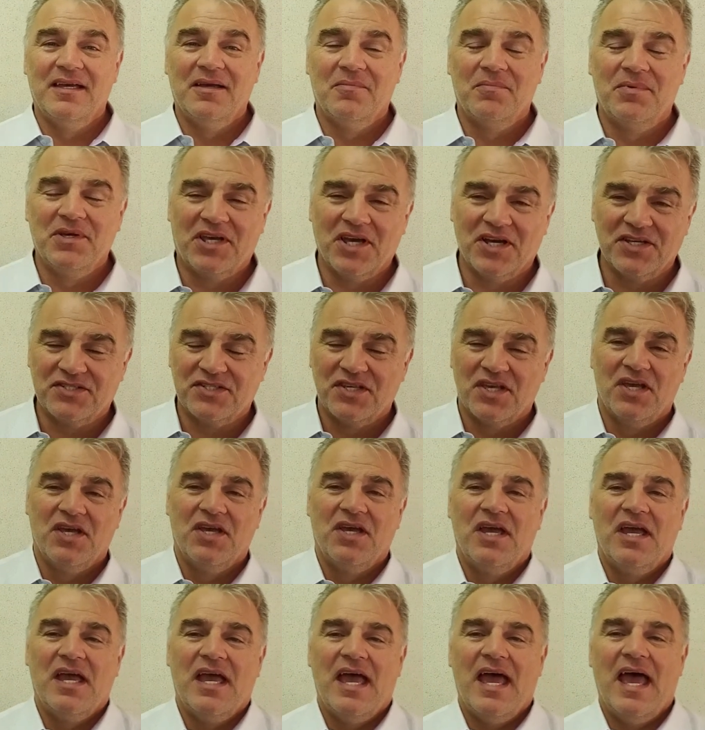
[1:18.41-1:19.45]
Because
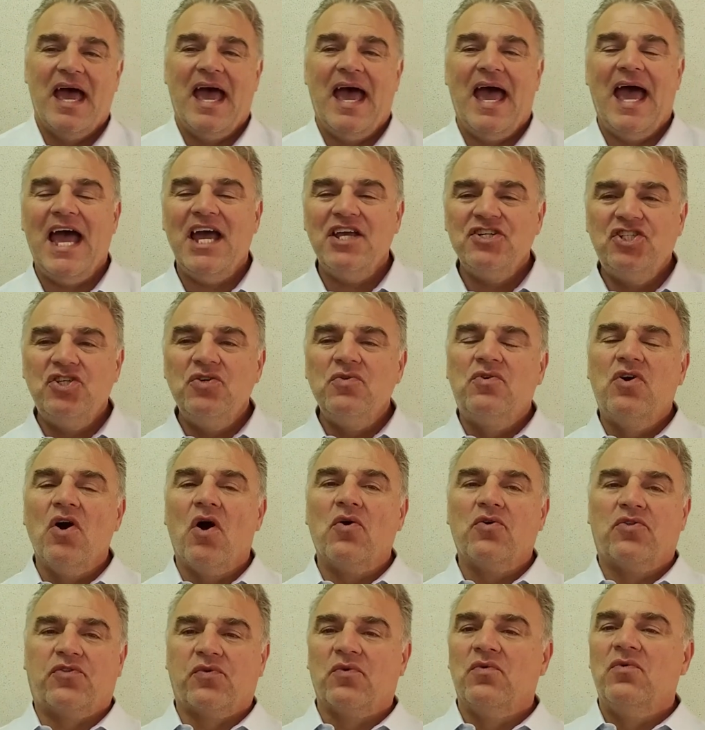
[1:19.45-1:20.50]
as you
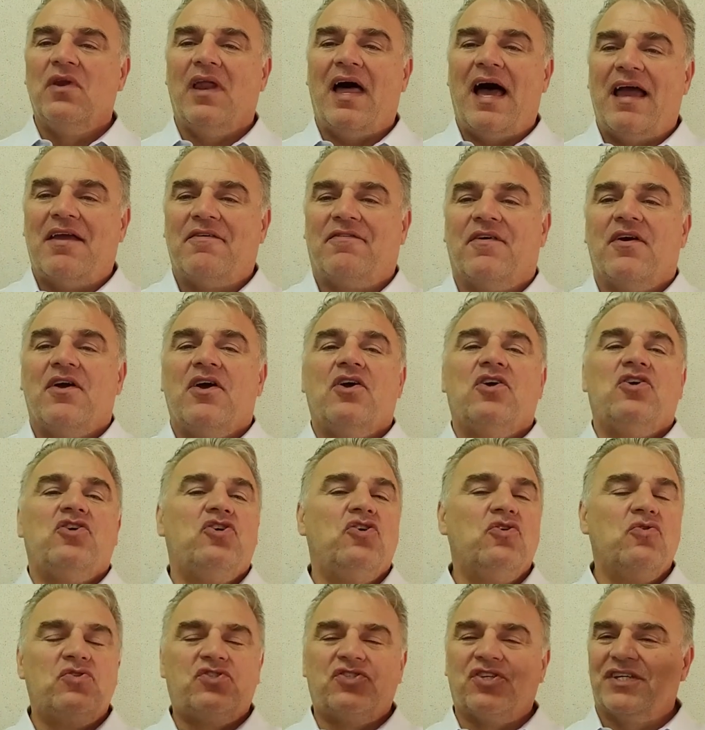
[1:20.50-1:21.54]
go through life,
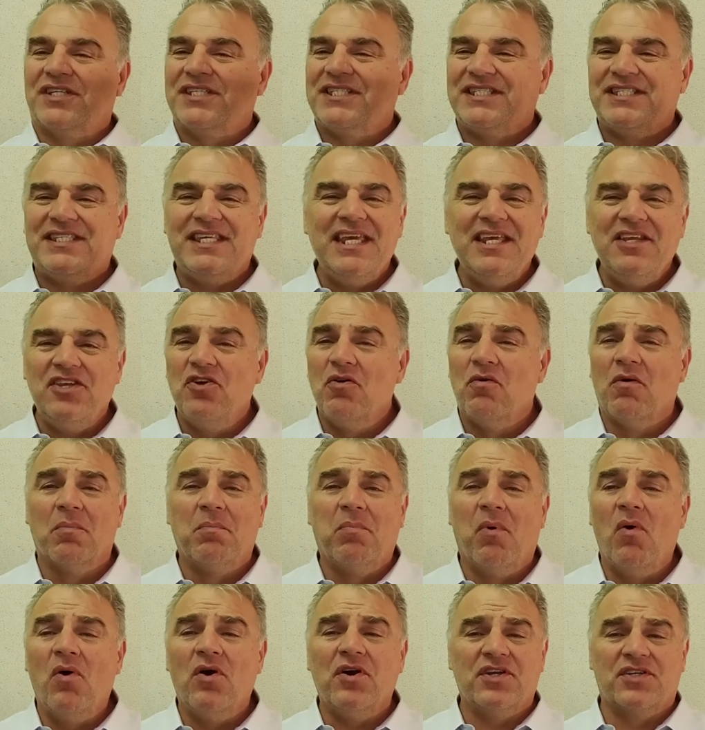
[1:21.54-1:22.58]
you succeed. You were
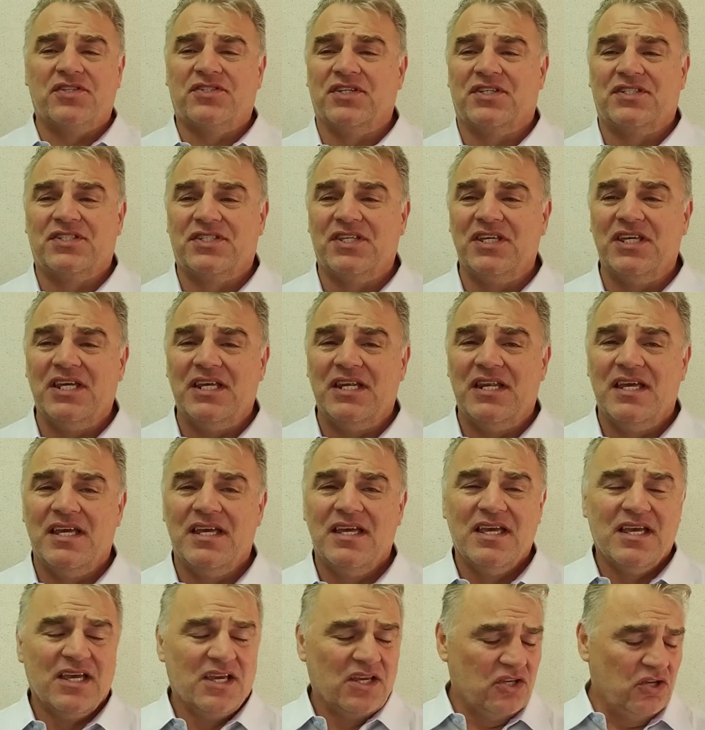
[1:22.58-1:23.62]
born to succeed.
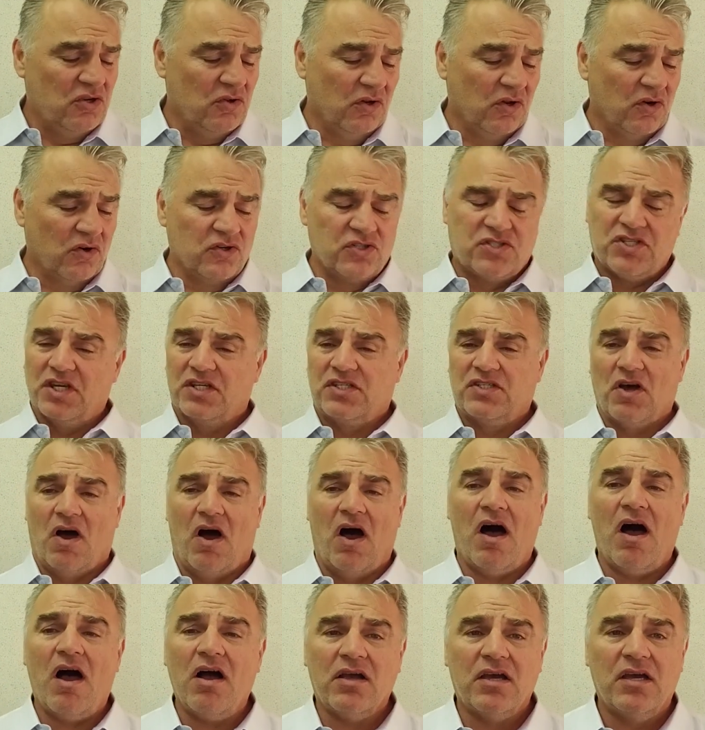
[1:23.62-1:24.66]
You learned to
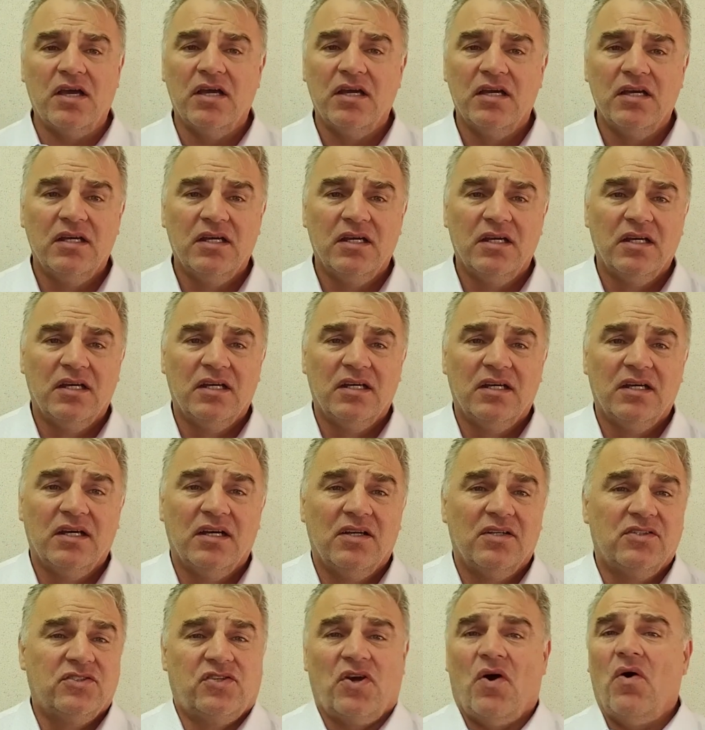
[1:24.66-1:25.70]
talk,
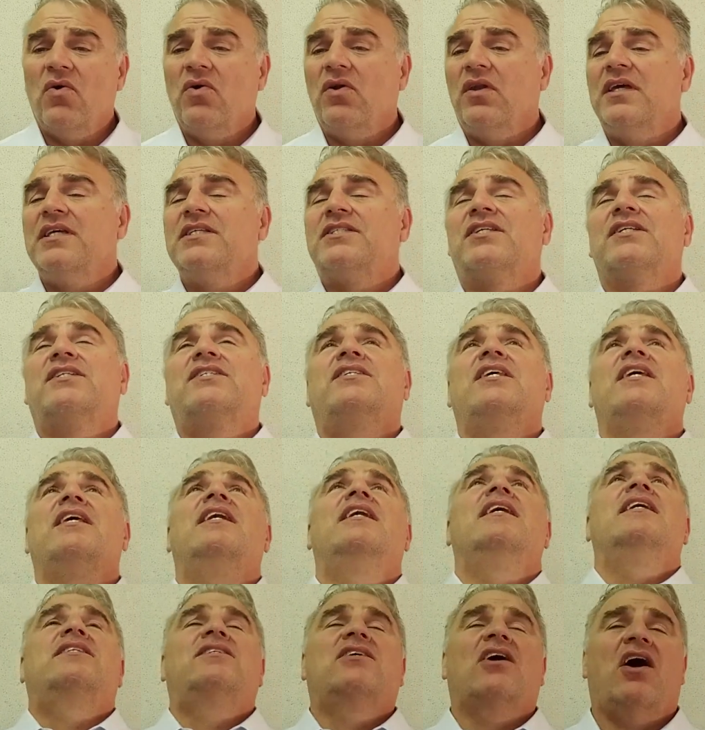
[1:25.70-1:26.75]
totally succeeded
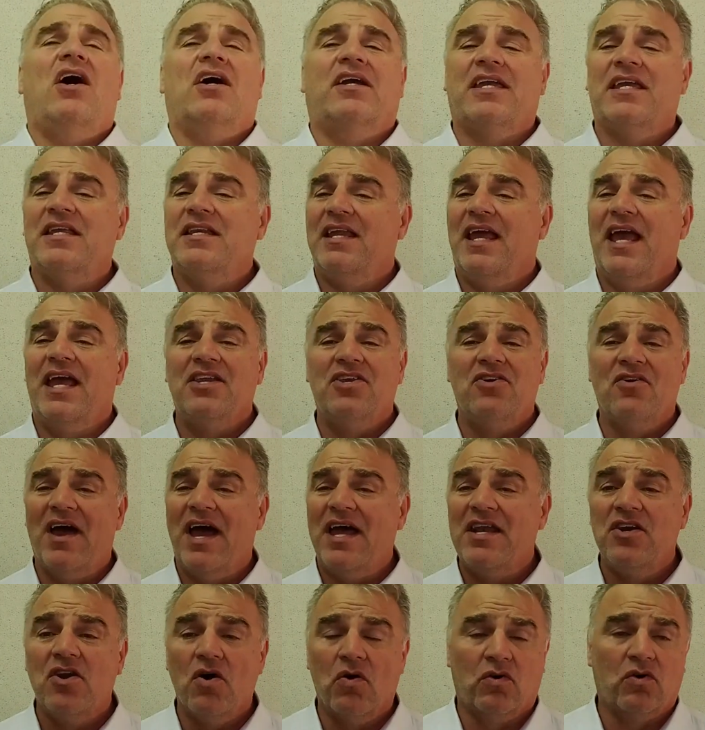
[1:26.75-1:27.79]
at talking, and you
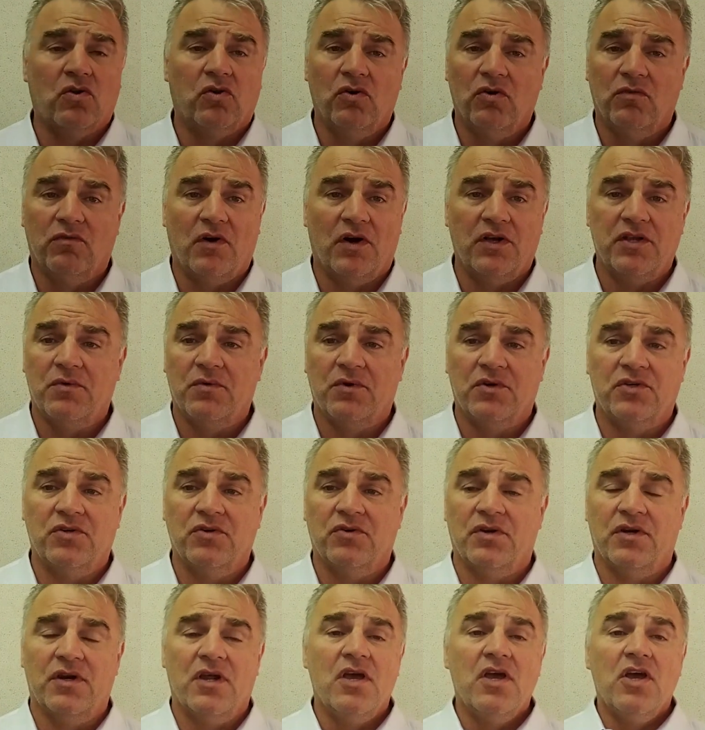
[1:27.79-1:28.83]
had no clue of what you were
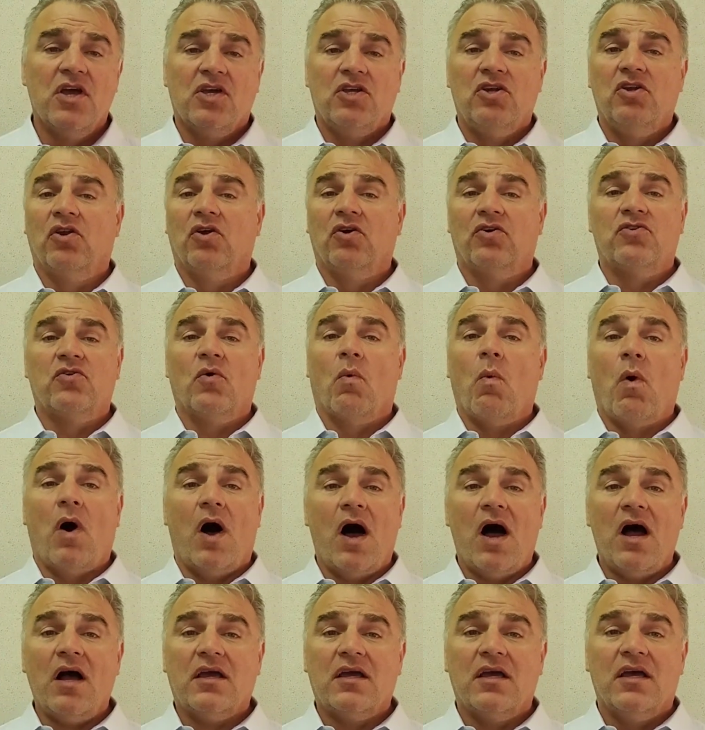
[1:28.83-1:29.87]
doing. You learned to
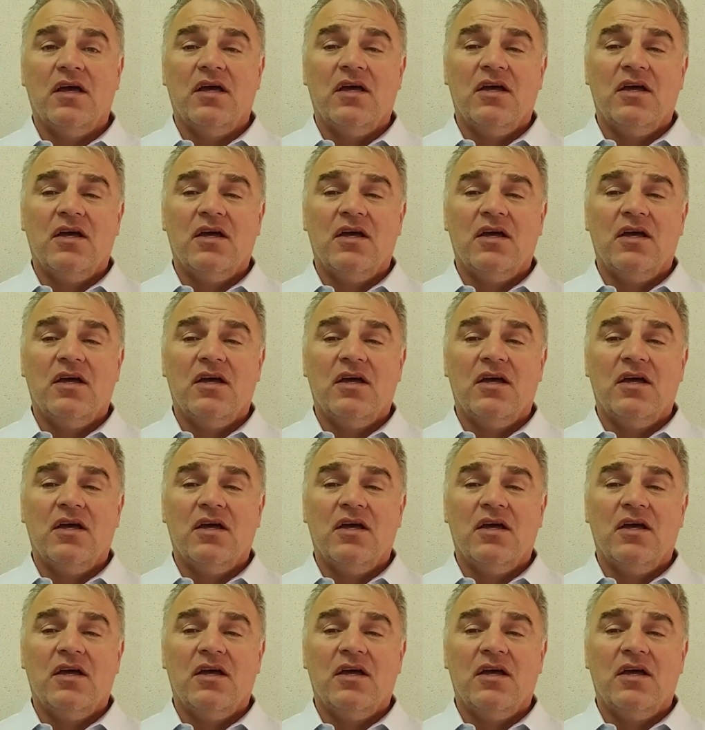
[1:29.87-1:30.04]
walk,